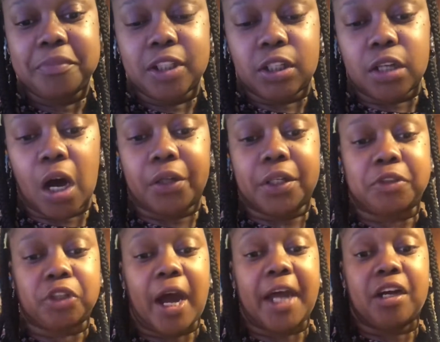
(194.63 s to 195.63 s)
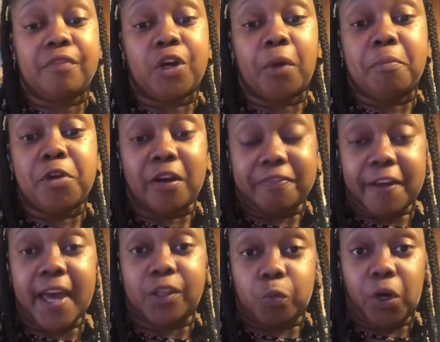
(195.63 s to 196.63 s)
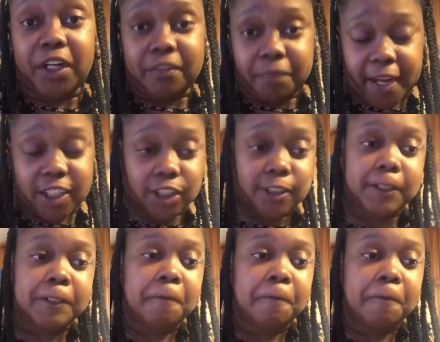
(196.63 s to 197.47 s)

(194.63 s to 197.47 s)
No, the trying of your faith worketh patience.